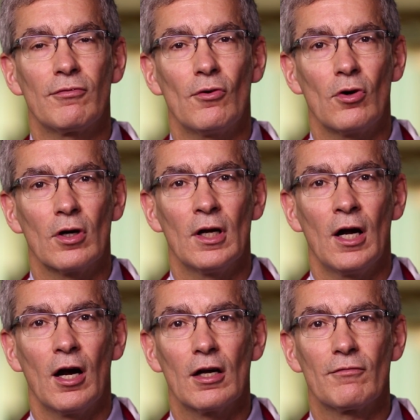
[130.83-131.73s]
for
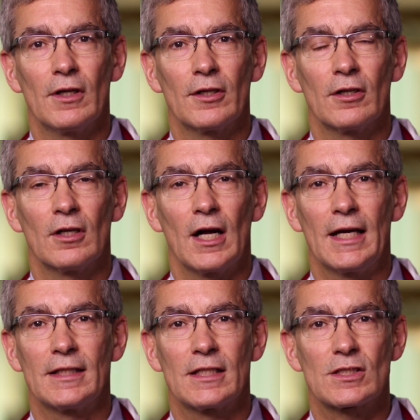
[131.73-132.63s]
heart failure,
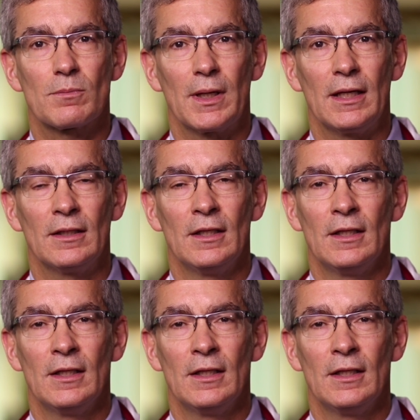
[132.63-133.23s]
I anticipate